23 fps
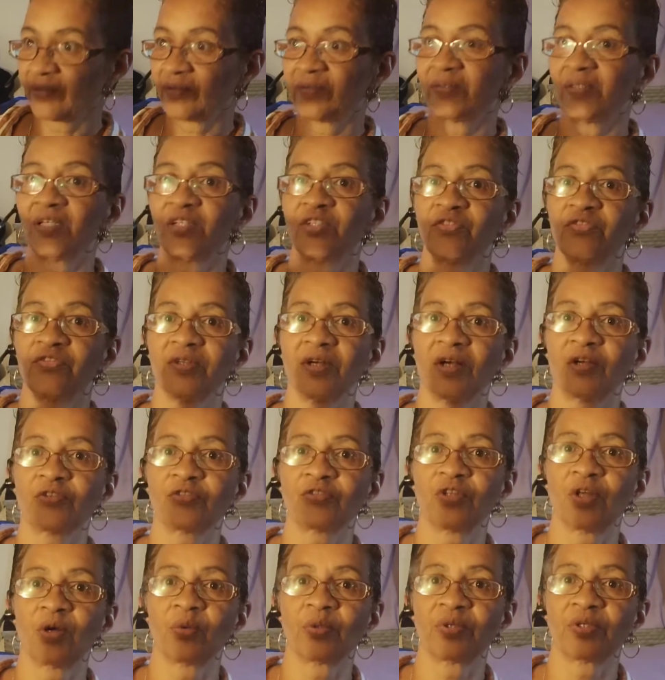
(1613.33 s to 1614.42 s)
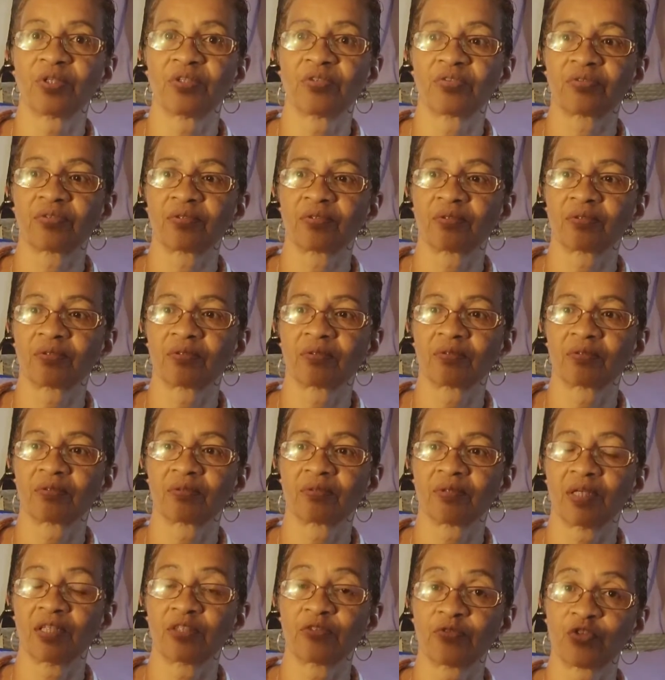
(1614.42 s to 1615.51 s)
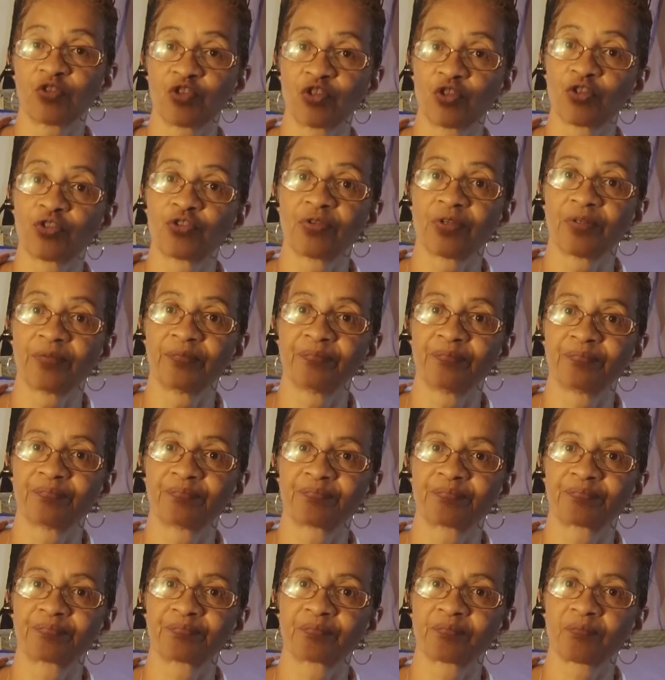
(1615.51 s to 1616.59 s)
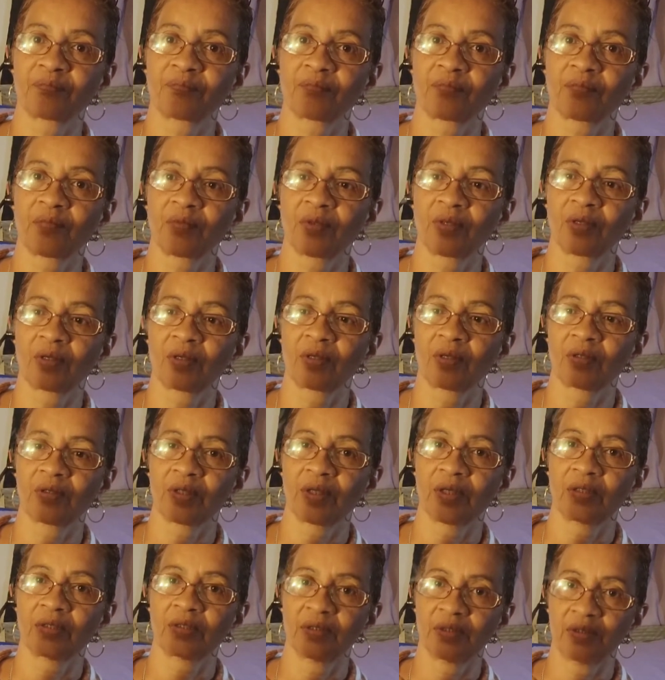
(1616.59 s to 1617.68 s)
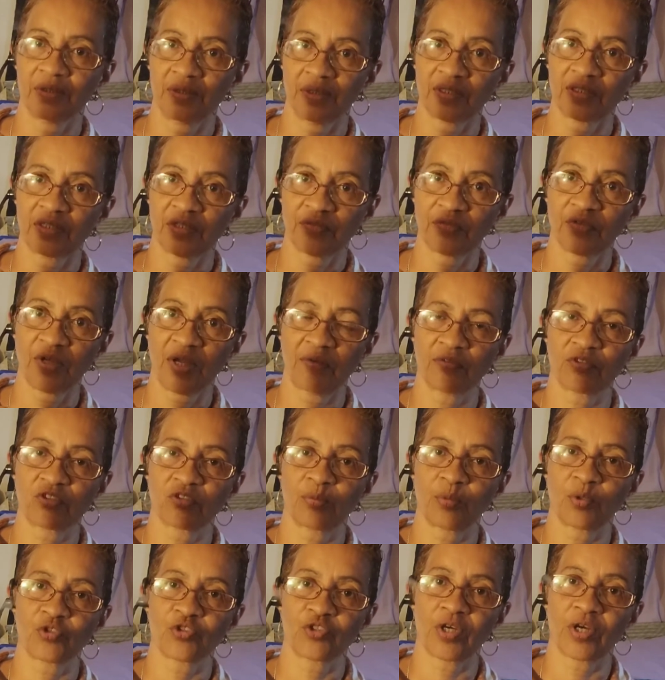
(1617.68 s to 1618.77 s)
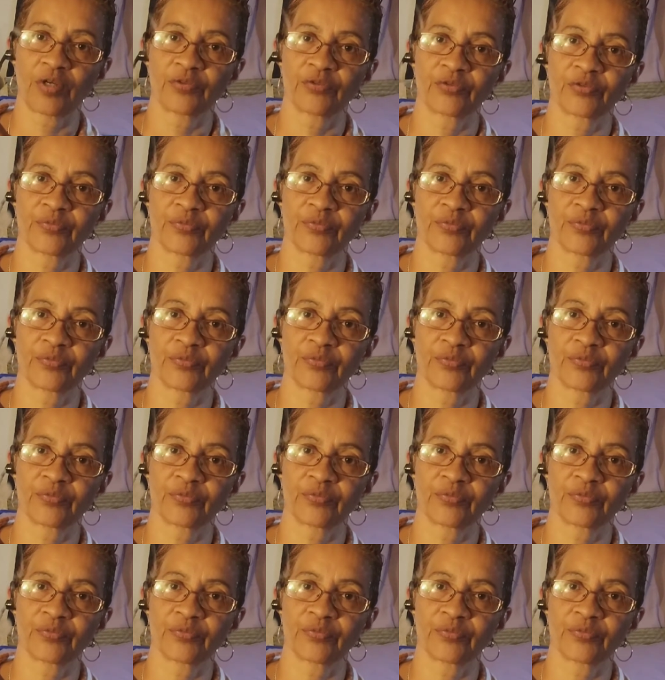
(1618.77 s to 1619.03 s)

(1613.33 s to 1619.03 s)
now you see how slow it is. That's for children. Okay? That's if you have a small child.